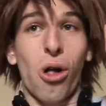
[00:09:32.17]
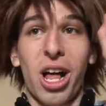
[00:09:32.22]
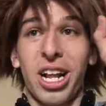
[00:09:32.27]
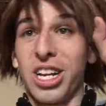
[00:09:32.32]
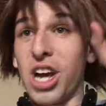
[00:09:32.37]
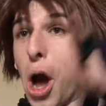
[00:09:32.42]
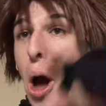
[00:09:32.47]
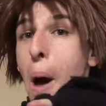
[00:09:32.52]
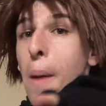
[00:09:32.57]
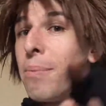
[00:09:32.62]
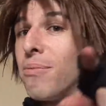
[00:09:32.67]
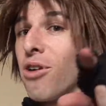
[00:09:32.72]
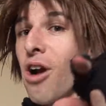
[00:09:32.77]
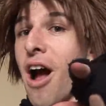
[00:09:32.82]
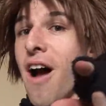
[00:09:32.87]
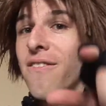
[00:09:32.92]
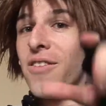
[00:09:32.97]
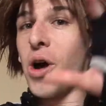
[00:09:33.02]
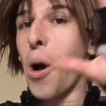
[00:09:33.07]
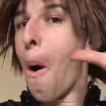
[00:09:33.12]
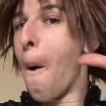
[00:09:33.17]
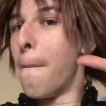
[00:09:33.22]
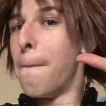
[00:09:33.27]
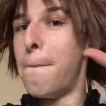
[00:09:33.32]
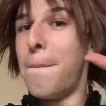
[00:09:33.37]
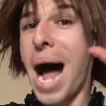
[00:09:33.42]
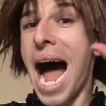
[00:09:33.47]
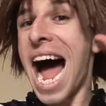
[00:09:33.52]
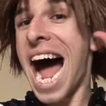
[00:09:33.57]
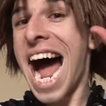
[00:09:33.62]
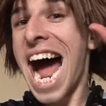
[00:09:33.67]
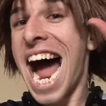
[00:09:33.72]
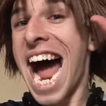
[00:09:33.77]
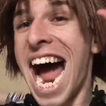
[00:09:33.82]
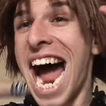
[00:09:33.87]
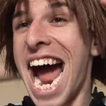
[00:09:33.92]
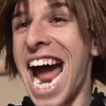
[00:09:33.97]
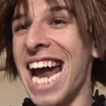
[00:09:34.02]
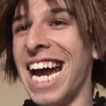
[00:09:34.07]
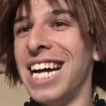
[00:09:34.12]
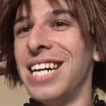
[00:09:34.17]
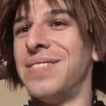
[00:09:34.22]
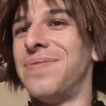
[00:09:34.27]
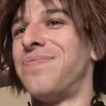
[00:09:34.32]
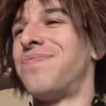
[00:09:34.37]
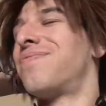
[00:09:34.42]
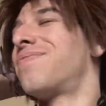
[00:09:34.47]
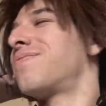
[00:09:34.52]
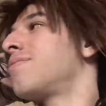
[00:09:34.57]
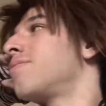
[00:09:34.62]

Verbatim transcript: at Con Bravo. Oh, Bye.